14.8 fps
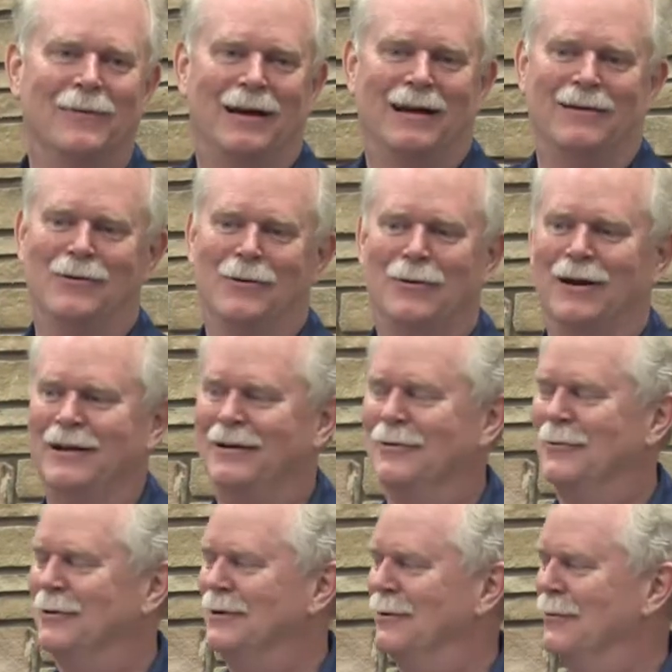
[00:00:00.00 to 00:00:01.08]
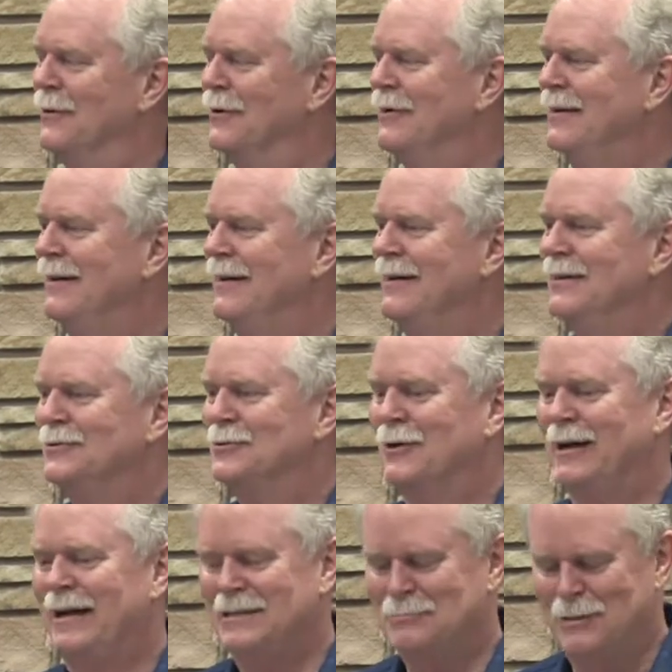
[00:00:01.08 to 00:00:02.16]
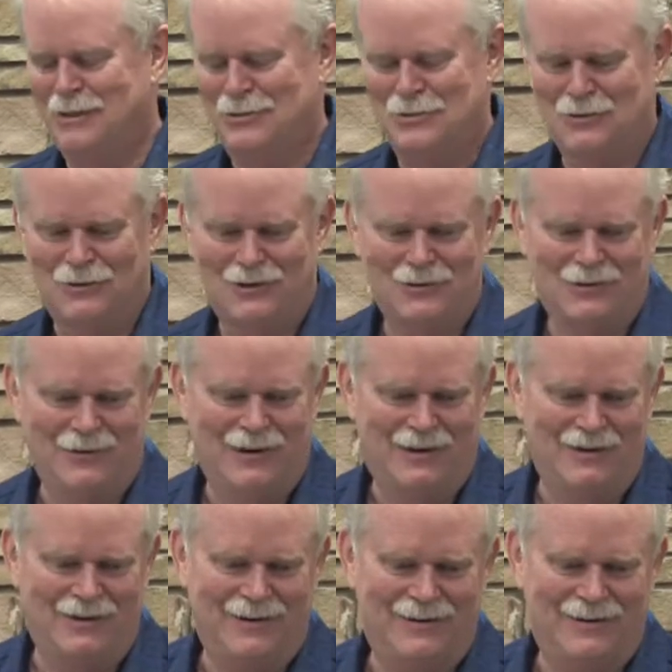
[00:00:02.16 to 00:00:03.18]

I had no idea what they were. So I asked my instructor out